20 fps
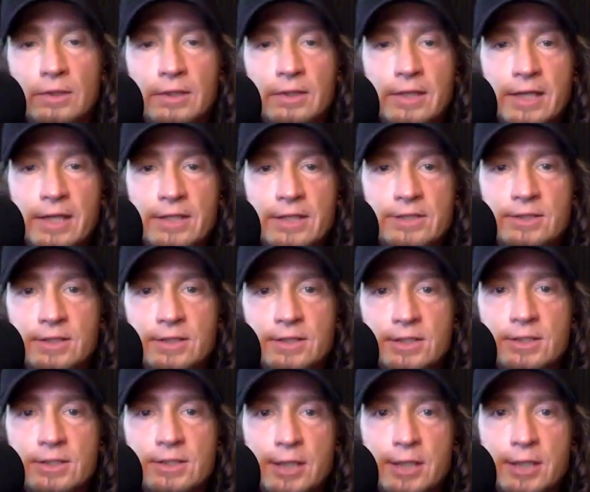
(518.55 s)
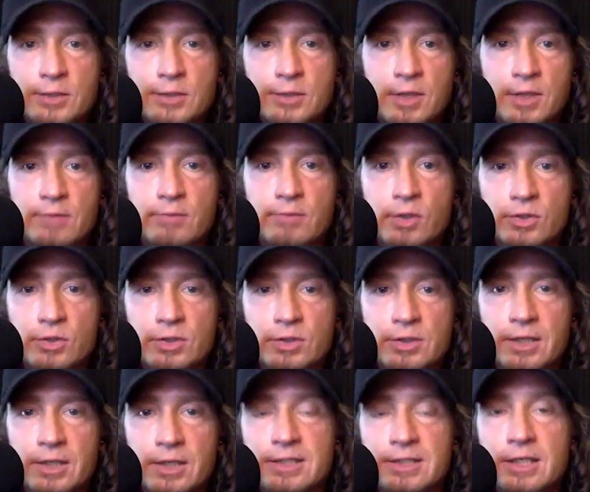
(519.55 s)
has this aspect,
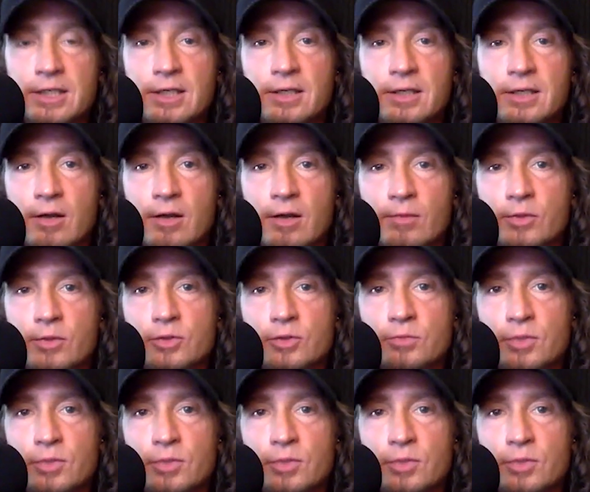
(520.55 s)
merchandise, e-commerce,